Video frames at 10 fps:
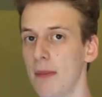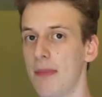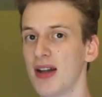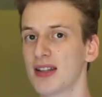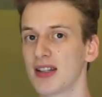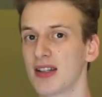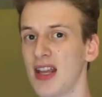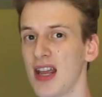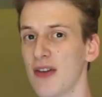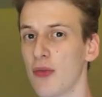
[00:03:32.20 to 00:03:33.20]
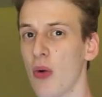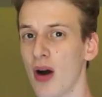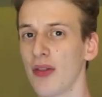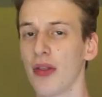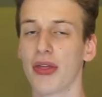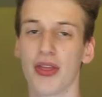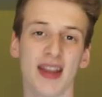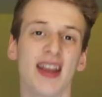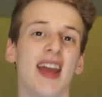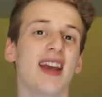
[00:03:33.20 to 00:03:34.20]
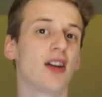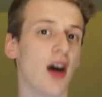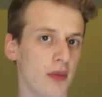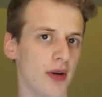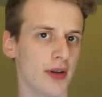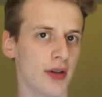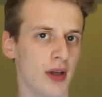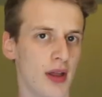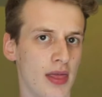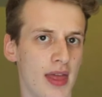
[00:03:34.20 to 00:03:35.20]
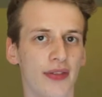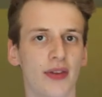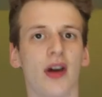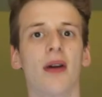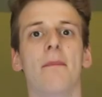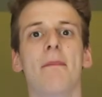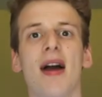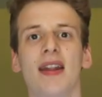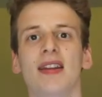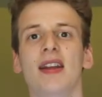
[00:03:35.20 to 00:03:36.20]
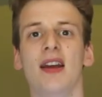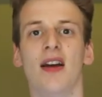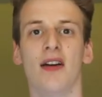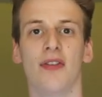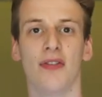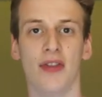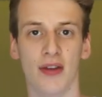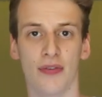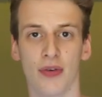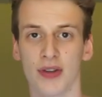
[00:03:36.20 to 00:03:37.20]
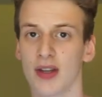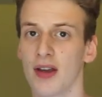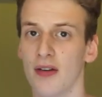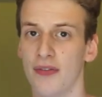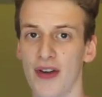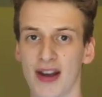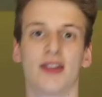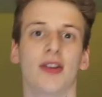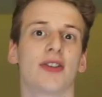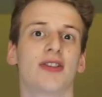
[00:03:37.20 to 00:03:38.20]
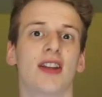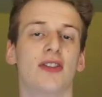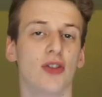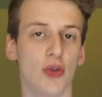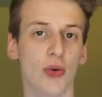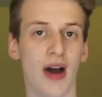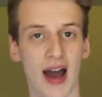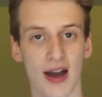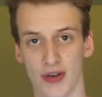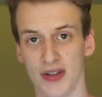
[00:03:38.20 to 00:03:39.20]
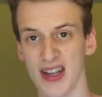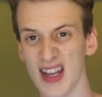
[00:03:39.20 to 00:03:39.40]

but they have one thing in common, that there are many different factors that do have an